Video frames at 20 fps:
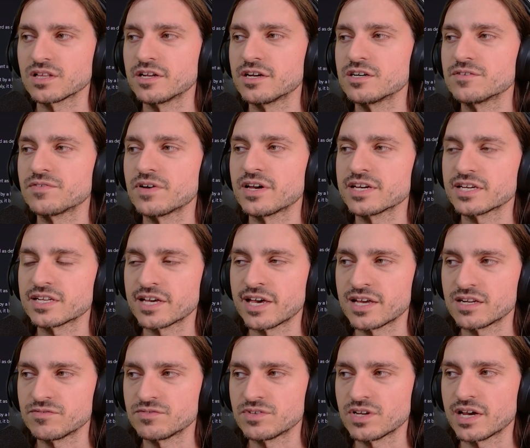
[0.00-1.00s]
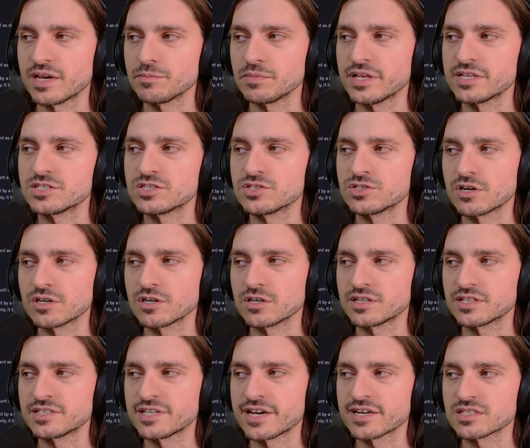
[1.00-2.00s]
Clarifying it ahead of time lets
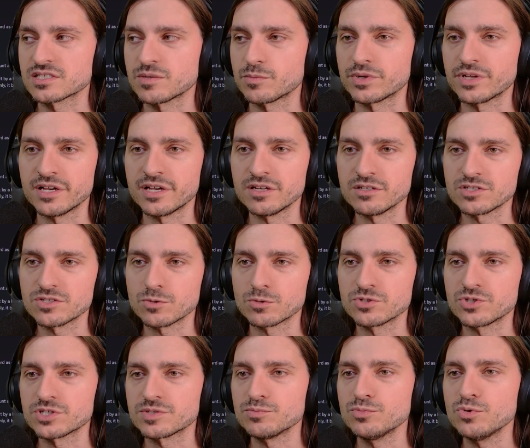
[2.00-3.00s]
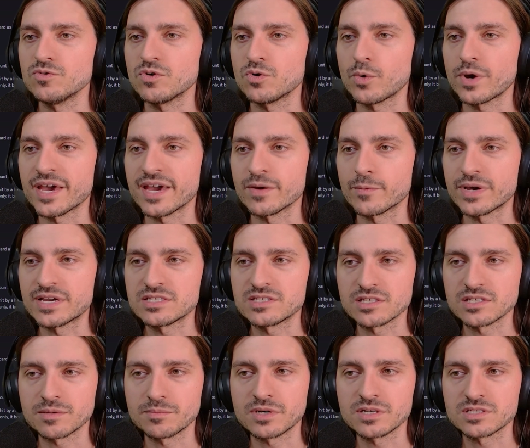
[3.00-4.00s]
Zargon attack someone else or just move away,
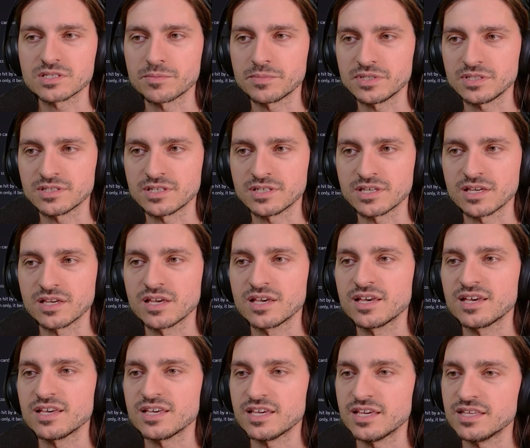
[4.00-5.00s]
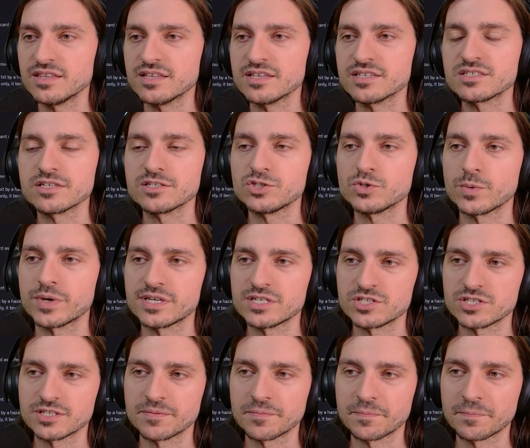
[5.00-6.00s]
wasting the monk's ability in this
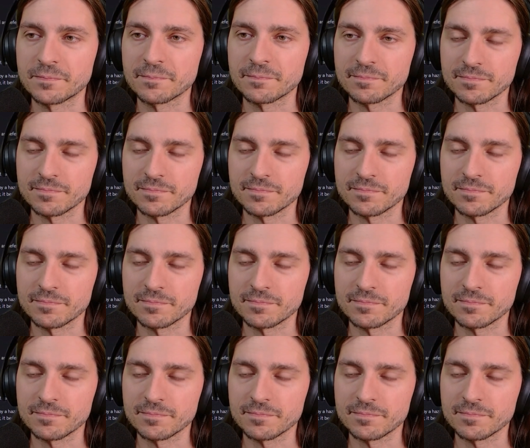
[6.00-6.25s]
situation.